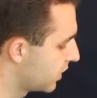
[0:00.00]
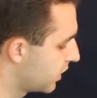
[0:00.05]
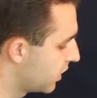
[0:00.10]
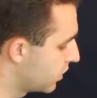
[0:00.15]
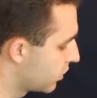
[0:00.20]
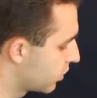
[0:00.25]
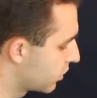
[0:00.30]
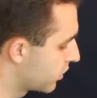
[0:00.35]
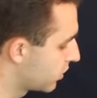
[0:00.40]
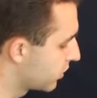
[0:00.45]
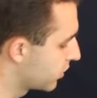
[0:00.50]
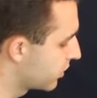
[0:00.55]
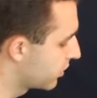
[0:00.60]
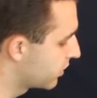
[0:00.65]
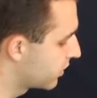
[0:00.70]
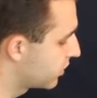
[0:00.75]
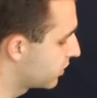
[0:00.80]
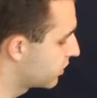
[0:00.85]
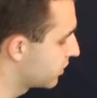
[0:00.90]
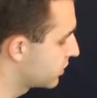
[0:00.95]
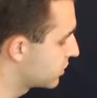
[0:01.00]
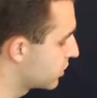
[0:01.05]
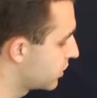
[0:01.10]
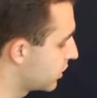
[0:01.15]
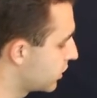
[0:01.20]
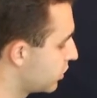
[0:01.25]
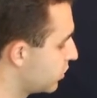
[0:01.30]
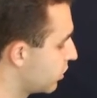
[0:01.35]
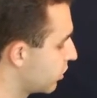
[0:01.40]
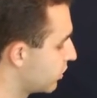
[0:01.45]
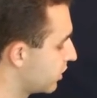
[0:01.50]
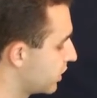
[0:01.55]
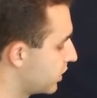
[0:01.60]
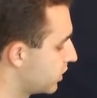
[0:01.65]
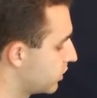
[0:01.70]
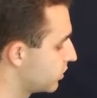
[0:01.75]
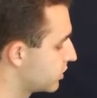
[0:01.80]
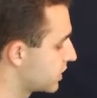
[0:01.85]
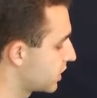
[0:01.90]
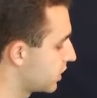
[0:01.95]
in order so that you don't need
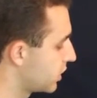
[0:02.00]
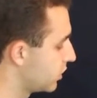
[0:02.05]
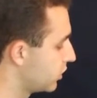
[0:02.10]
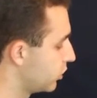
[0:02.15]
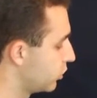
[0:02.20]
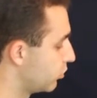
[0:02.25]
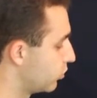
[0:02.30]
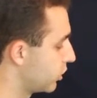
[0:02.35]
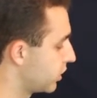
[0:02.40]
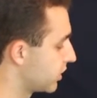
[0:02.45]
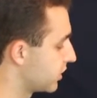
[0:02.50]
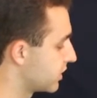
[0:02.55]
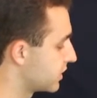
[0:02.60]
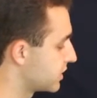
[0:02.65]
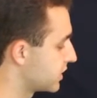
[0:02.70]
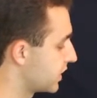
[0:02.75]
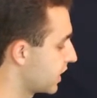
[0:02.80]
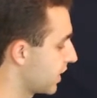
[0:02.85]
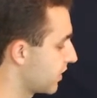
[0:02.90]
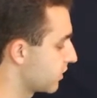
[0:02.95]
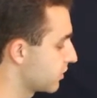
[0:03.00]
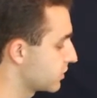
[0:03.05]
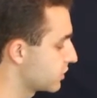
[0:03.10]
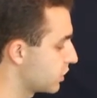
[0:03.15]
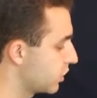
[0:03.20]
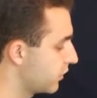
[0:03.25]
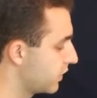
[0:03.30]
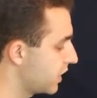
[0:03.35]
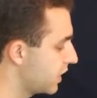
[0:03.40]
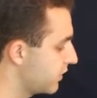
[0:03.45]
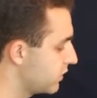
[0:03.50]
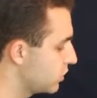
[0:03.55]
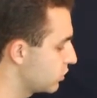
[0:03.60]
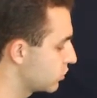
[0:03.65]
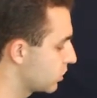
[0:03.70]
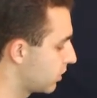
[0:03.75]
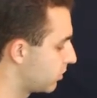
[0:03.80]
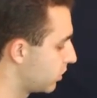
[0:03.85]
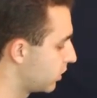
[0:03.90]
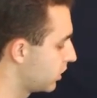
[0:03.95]
to use any glue putting these together. So if it gives you
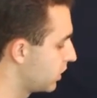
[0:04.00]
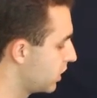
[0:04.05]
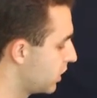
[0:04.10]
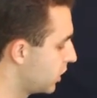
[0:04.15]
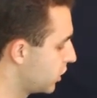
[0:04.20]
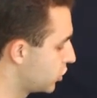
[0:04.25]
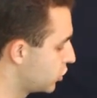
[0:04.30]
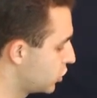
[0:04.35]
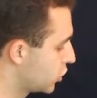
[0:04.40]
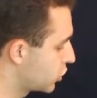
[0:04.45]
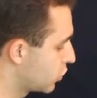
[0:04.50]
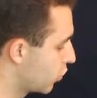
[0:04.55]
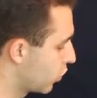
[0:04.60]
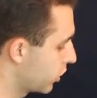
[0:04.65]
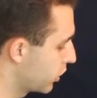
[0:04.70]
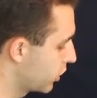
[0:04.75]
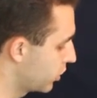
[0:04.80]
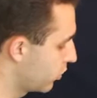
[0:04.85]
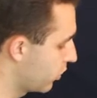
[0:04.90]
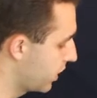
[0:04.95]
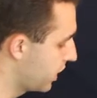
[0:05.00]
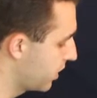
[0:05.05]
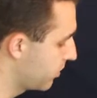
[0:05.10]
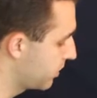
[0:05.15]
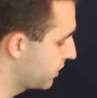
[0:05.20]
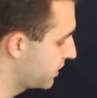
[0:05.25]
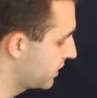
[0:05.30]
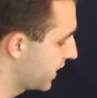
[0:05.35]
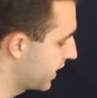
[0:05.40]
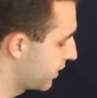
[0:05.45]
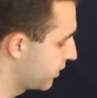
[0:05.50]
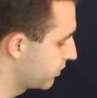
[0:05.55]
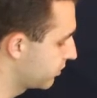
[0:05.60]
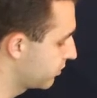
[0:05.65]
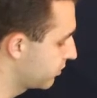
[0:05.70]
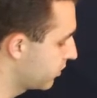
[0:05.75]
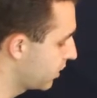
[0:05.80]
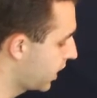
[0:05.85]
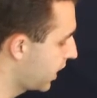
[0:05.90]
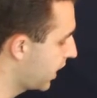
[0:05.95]
trouble, just work your way up and down
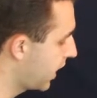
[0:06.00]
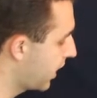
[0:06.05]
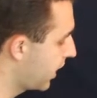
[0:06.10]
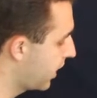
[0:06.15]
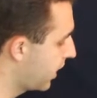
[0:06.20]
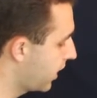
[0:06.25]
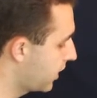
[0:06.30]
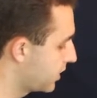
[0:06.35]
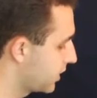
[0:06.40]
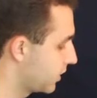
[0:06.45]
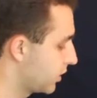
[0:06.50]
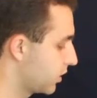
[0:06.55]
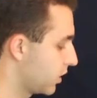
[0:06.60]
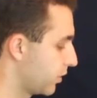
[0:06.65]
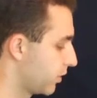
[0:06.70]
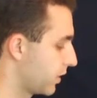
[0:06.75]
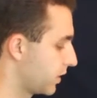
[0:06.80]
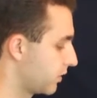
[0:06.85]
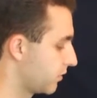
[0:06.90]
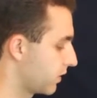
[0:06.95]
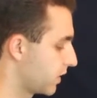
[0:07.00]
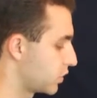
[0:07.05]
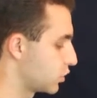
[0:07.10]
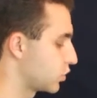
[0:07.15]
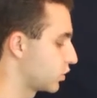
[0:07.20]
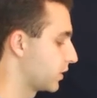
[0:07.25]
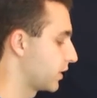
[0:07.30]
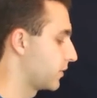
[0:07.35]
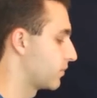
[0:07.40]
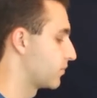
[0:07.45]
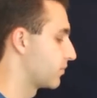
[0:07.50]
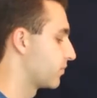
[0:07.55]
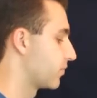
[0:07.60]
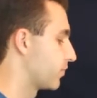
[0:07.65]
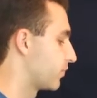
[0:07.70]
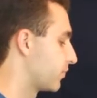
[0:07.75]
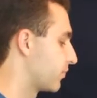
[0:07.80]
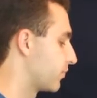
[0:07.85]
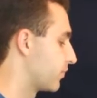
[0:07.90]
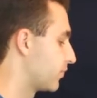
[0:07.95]
and it'll go in eventually.
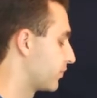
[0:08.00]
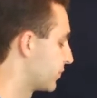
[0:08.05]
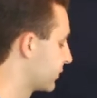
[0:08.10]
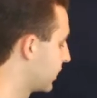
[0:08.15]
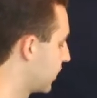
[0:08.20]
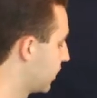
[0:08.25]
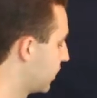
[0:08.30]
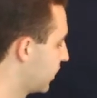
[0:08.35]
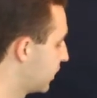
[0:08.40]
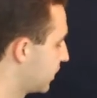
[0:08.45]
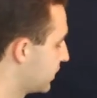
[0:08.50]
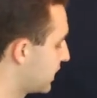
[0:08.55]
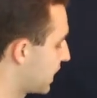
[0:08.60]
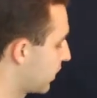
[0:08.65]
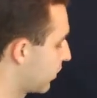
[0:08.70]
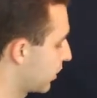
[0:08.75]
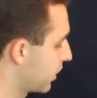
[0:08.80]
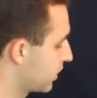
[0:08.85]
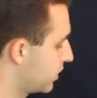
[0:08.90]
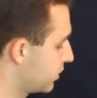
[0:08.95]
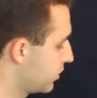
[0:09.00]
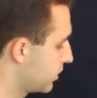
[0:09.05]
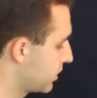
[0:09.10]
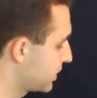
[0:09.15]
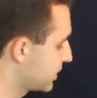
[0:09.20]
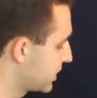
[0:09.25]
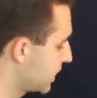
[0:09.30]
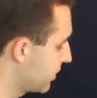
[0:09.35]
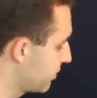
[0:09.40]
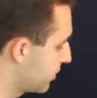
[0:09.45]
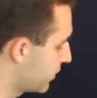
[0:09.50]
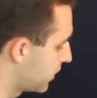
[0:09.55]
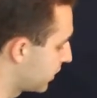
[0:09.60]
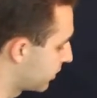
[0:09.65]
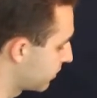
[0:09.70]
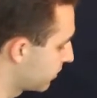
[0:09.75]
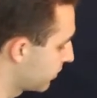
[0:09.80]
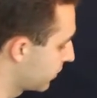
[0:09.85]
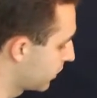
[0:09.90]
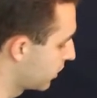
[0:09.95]
Now we're going to do the same
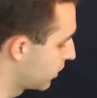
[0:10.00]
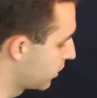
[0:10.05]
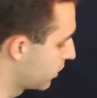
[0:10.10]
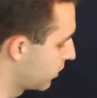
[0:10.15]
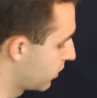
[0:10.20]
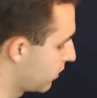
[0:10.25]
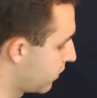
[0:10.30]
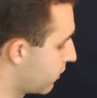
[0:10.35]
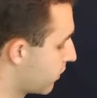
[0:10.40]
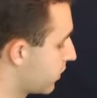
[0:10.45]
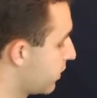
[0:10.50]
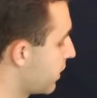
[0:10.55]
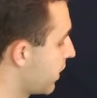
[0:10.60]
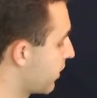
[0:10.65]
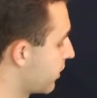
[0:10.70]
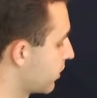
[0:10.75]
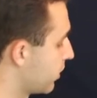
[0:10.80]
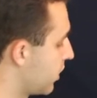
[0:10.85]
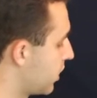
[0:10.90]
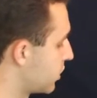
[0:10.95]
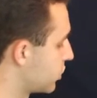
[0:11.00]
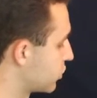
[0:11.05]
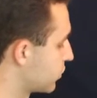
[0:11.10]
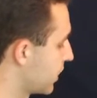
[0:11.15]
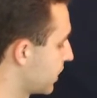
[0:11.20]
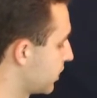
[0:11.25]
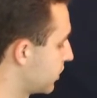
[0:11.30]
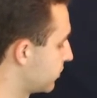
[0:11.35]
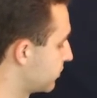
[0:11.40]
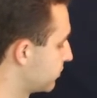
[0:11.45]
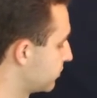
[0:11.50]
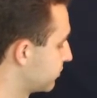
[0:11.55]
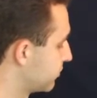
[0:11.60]
thing for the other launch rail.